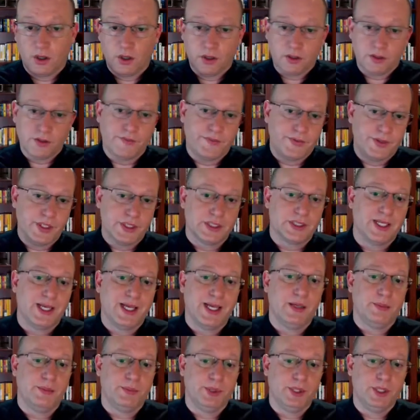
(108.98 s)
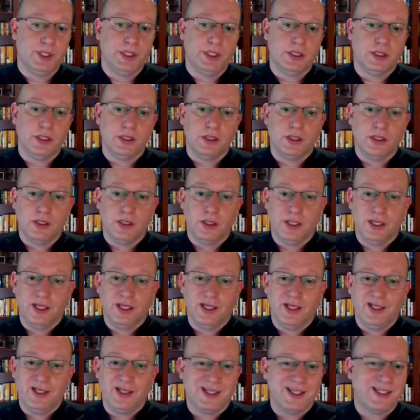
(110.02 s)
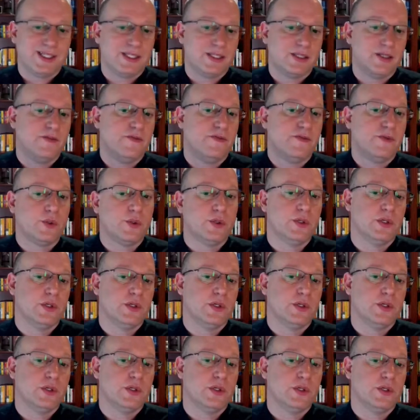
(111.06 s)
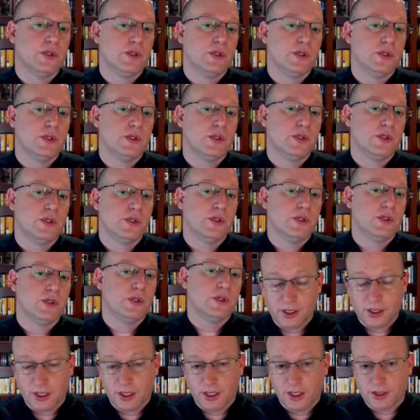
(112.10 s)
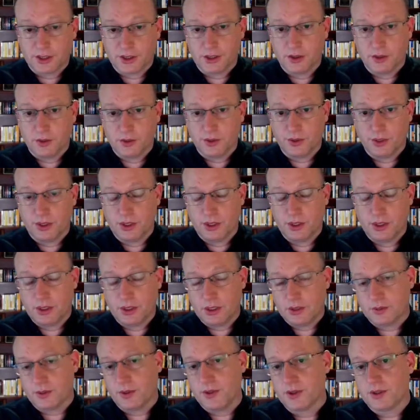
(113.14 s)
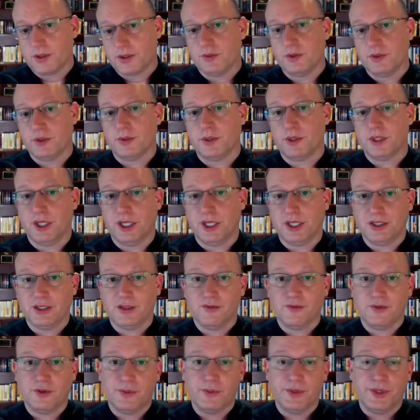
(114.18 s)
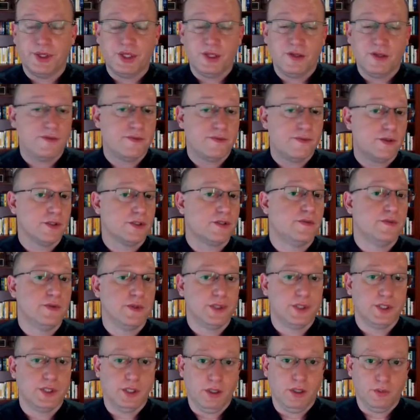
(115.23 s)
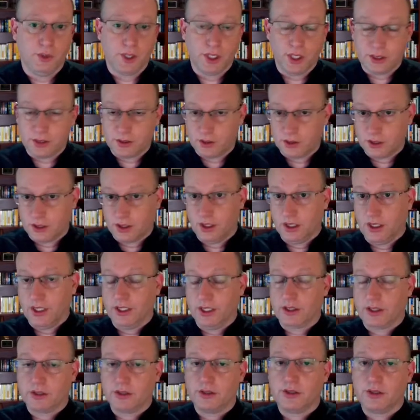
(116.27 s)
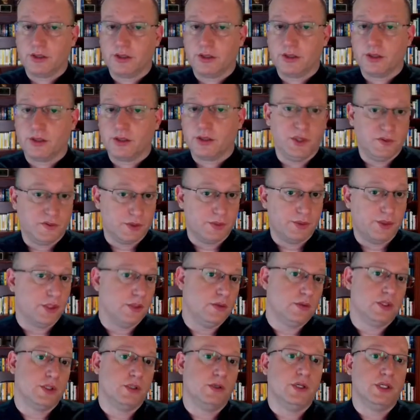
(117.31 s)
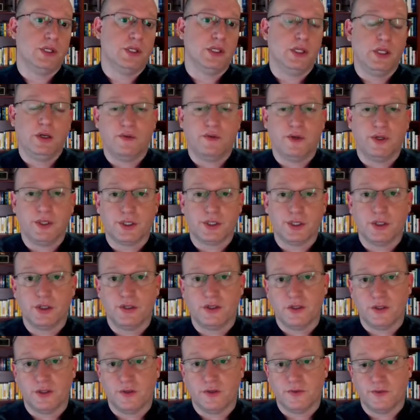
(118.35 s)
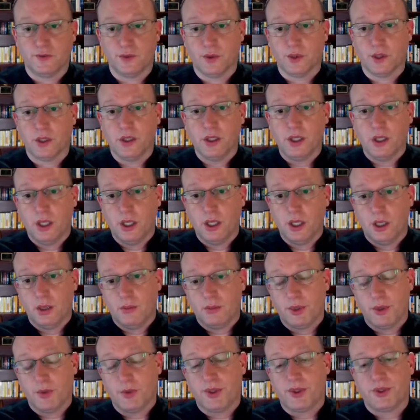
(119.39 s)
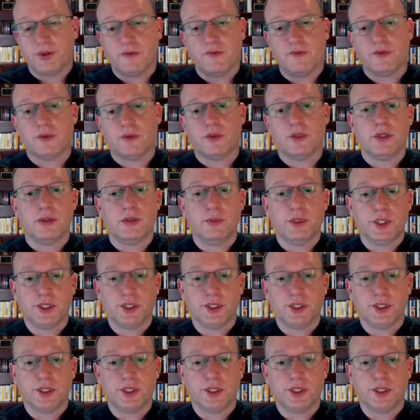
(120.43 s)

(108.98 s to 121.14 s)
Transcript: all of this happened in less than 400 milliseconds. And so this person was protected from the first version. We're not talking an extra copy of something there's already an antivirus signature for, but within 400